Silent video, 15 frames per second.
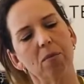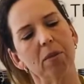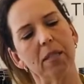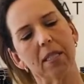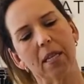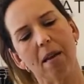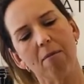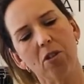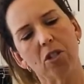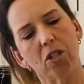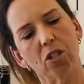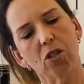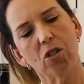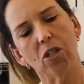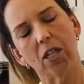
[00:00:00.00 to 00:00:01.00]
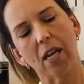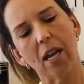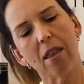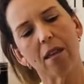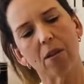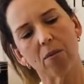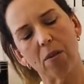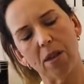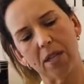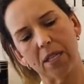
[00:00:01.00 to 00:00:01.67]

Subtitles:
we sandwich the two together with